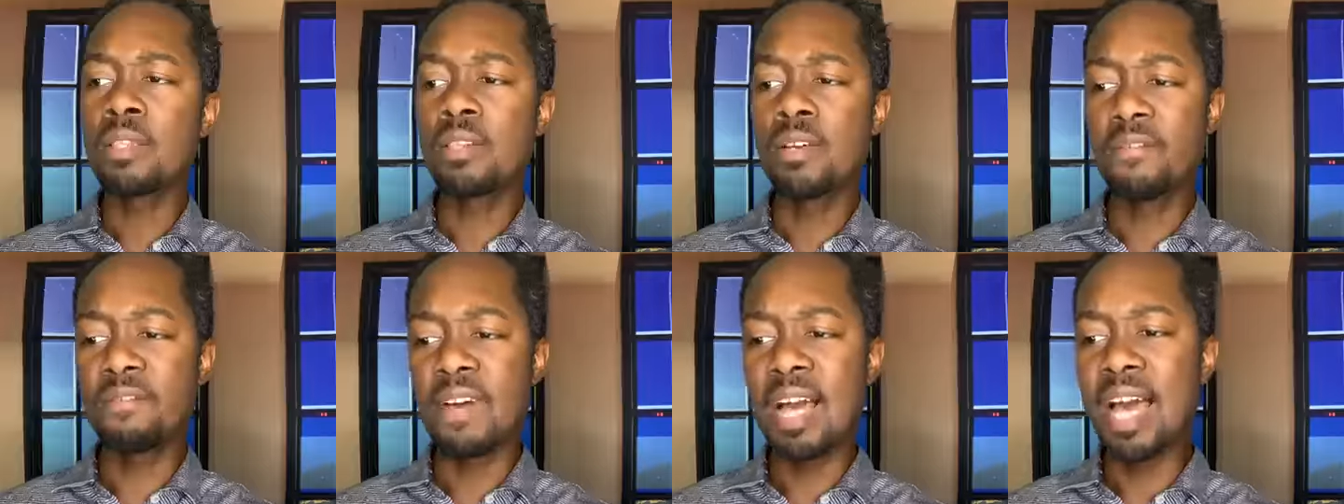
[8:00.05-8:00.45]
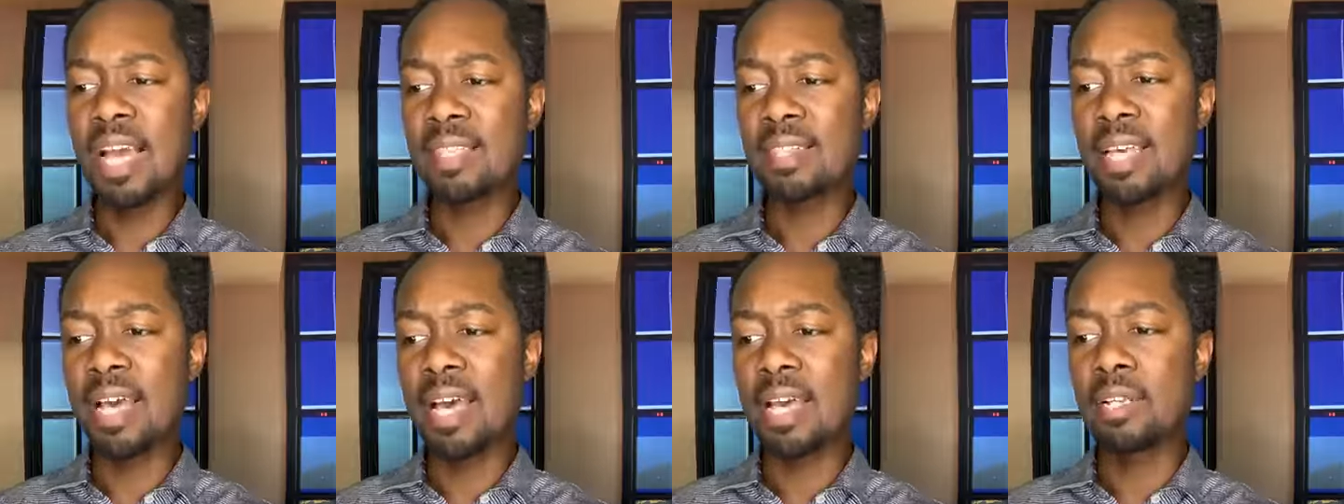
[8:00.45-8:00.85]
the
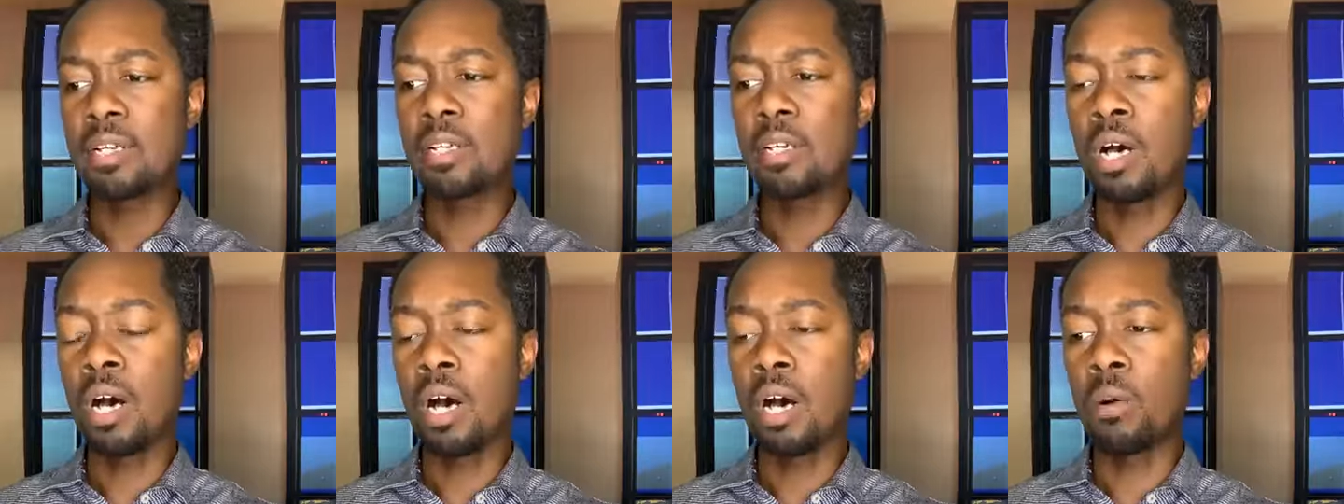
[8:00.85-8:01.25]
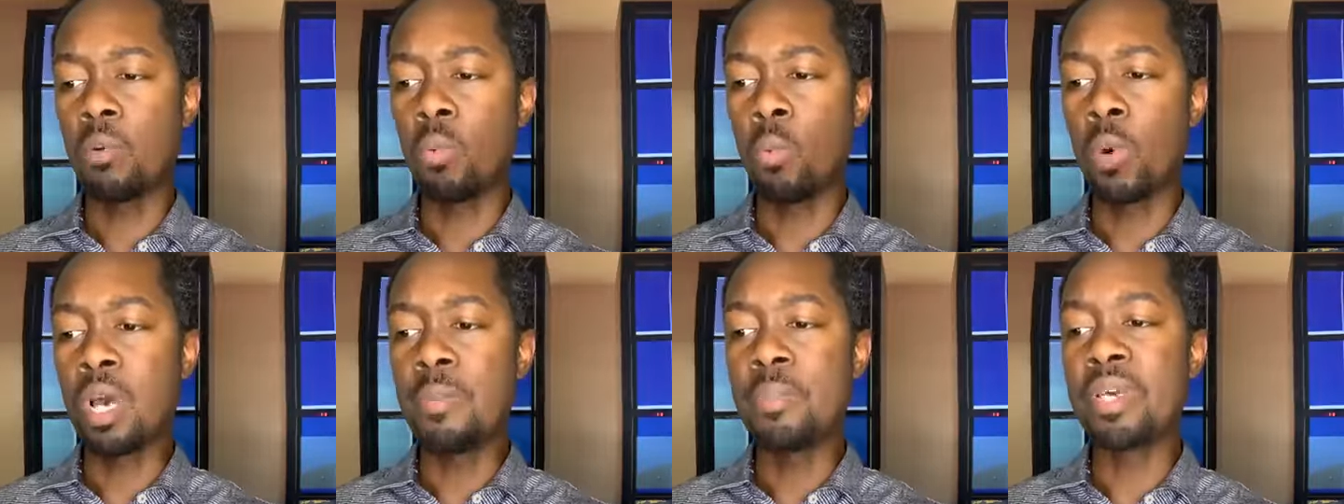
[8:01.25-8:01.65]
fact that
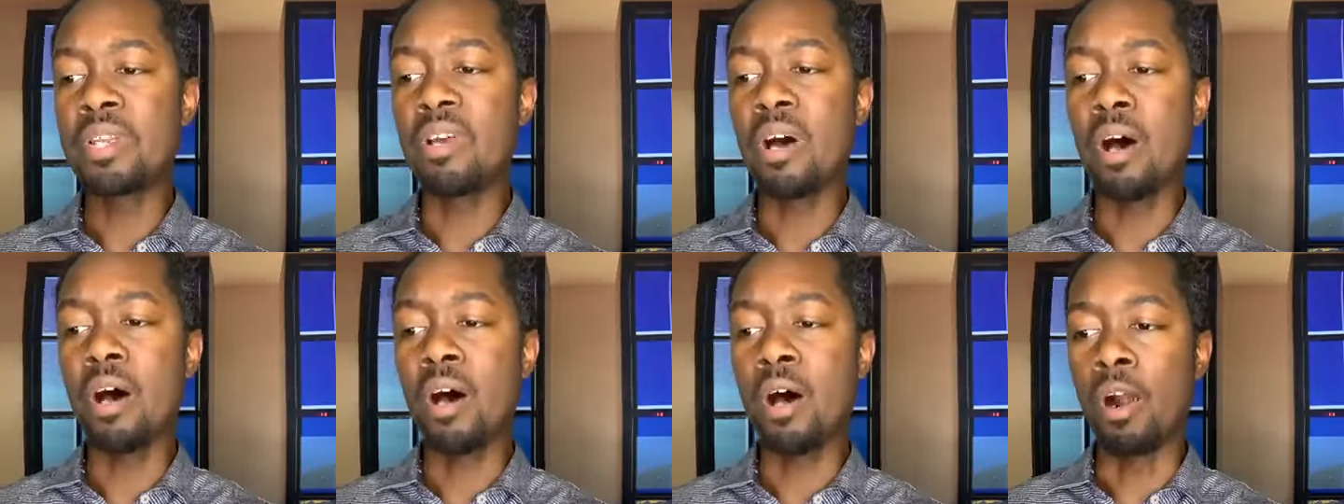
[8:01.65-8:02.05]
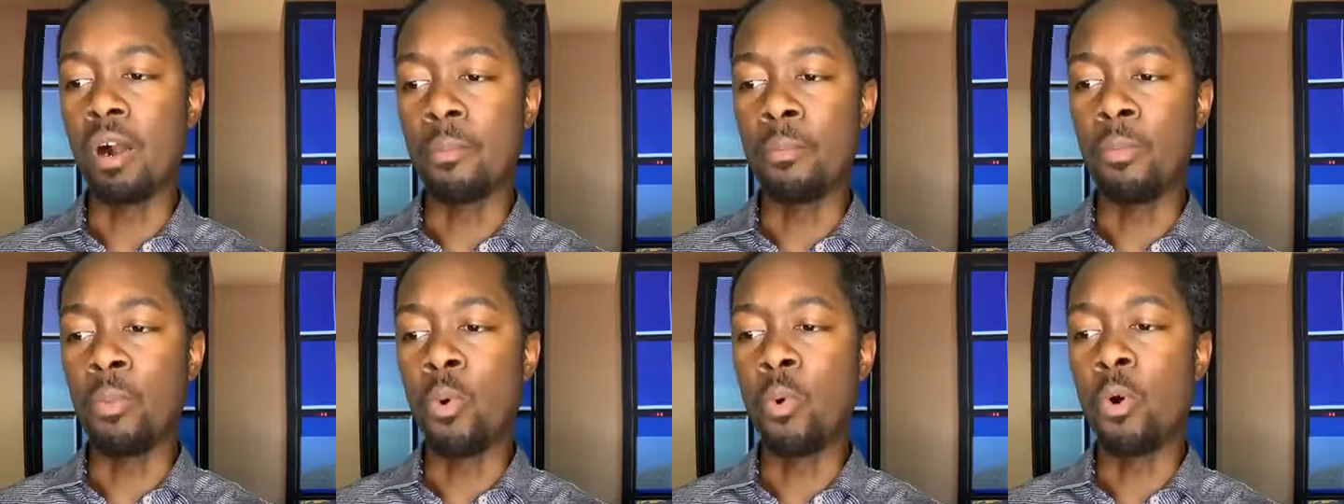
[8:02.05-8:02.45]
women
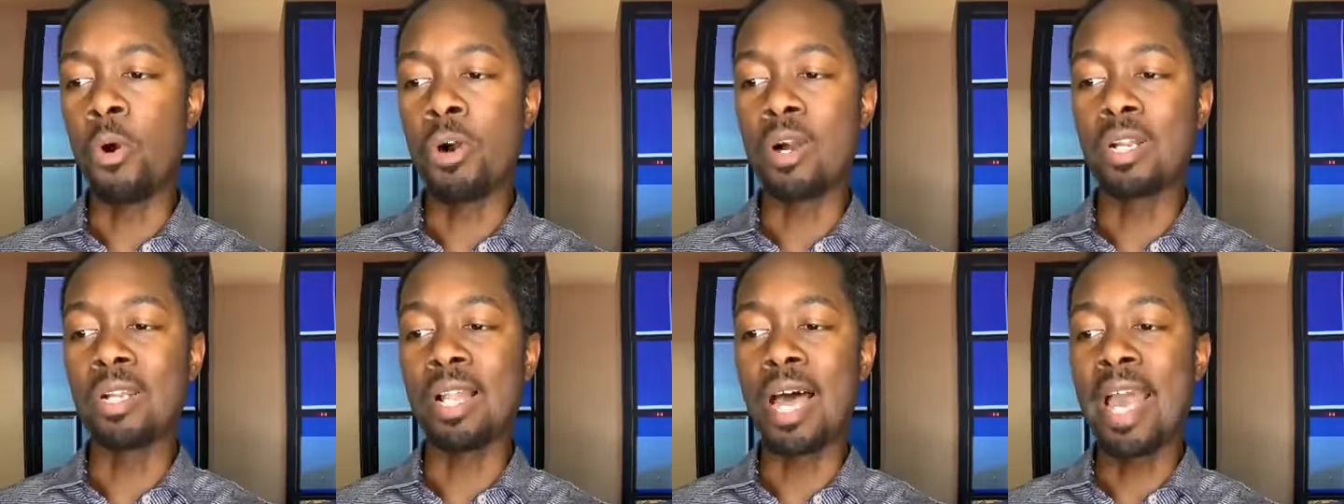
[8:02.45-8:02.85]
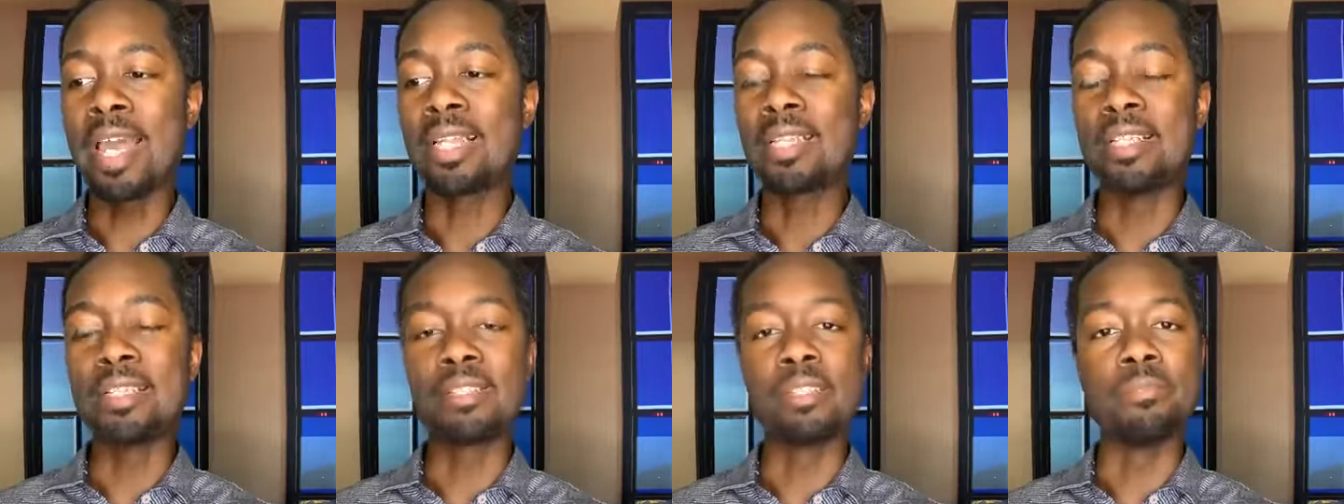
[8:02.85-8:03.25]
are more
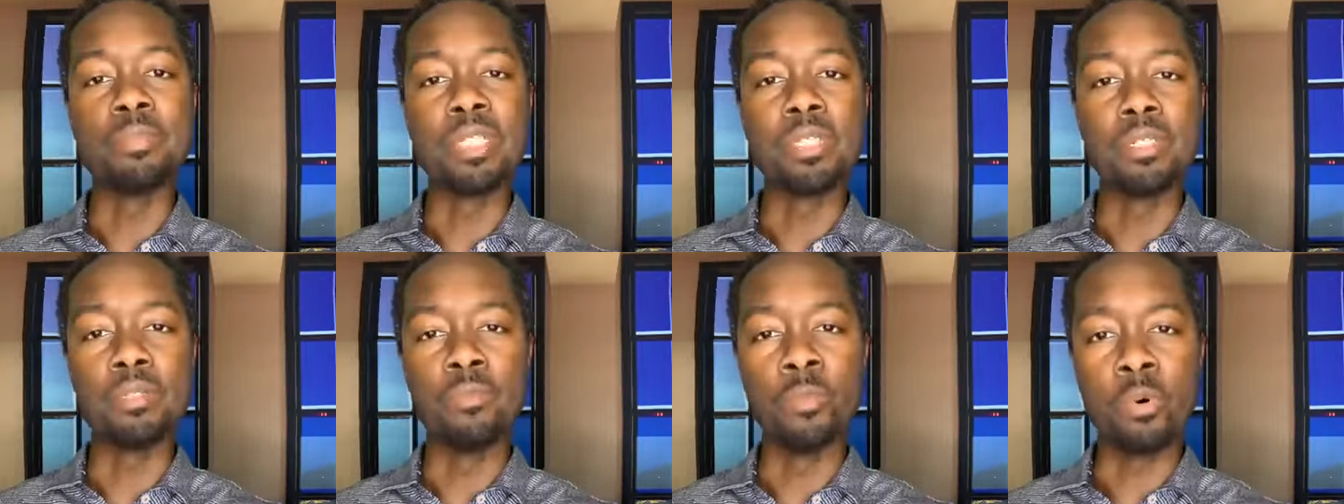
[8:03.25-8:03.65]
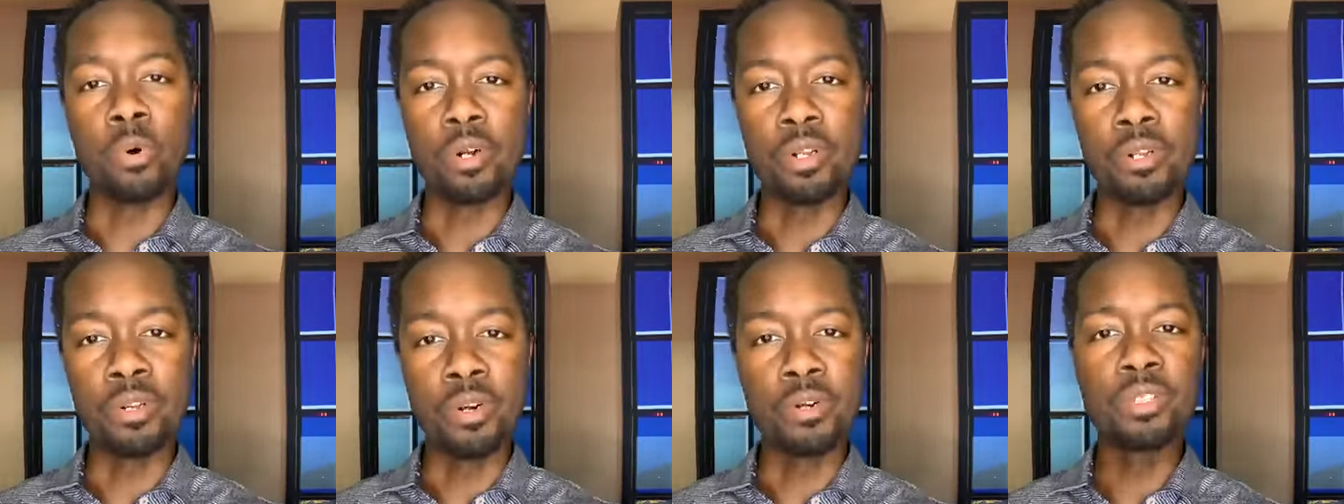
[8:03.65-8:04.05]
likely to be
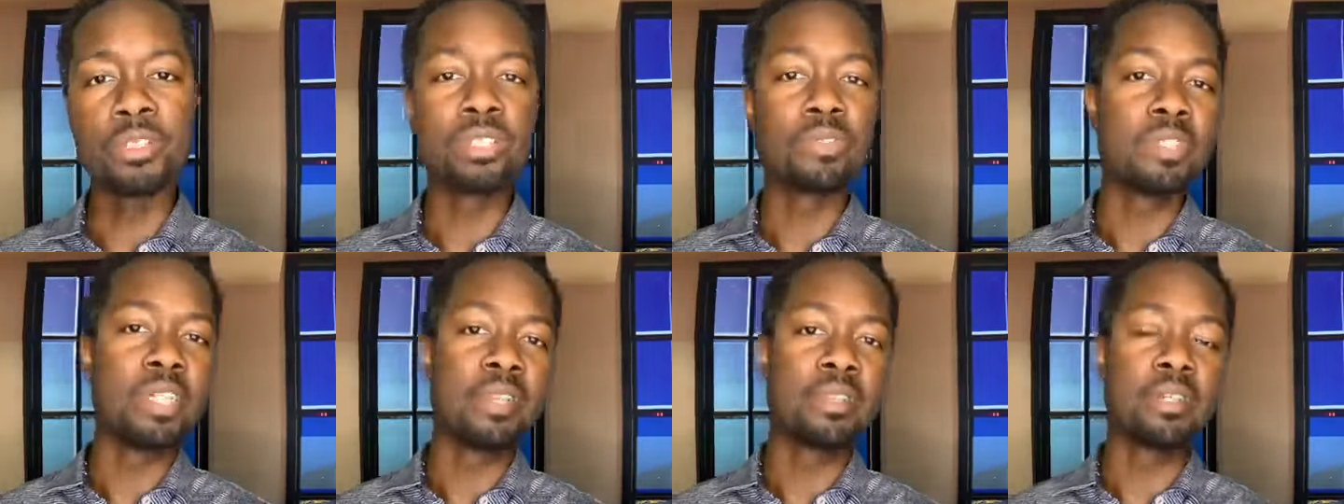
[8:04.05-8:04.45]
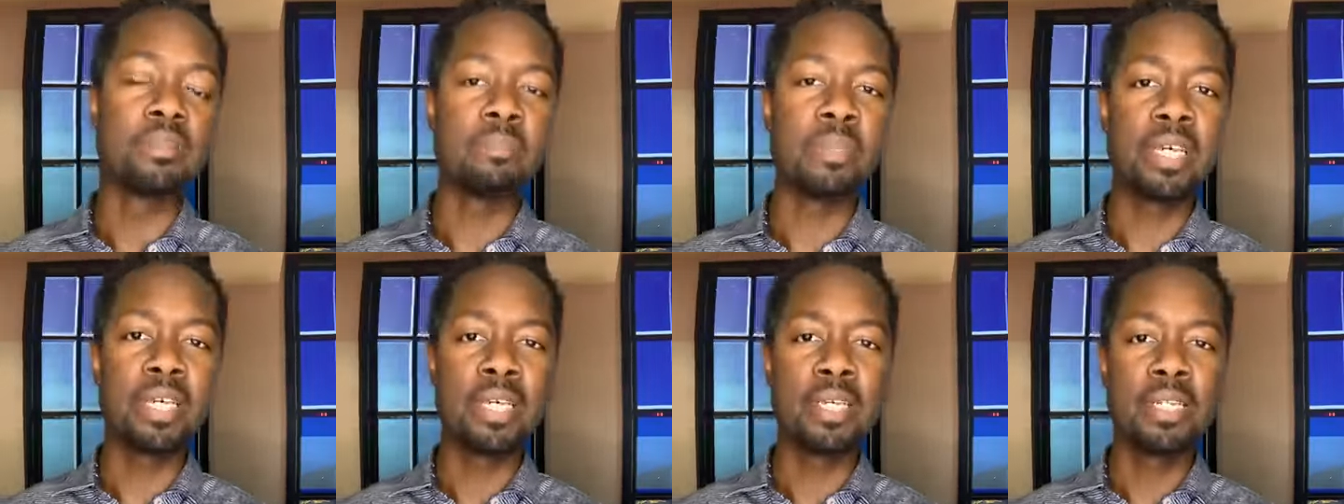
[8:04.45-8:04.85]
more nurturing
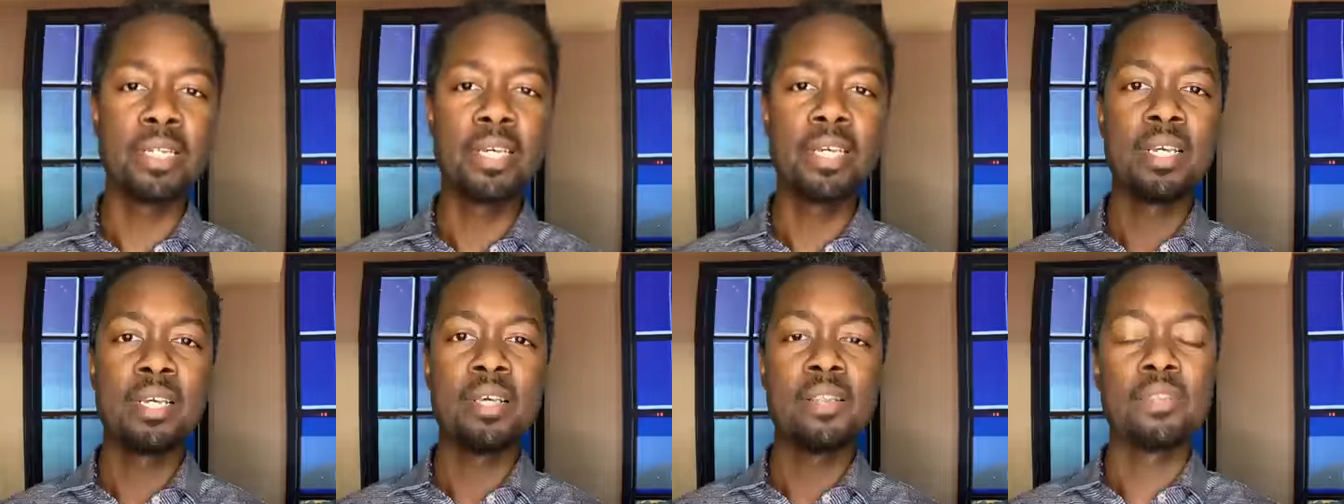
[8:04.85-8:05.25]
than men,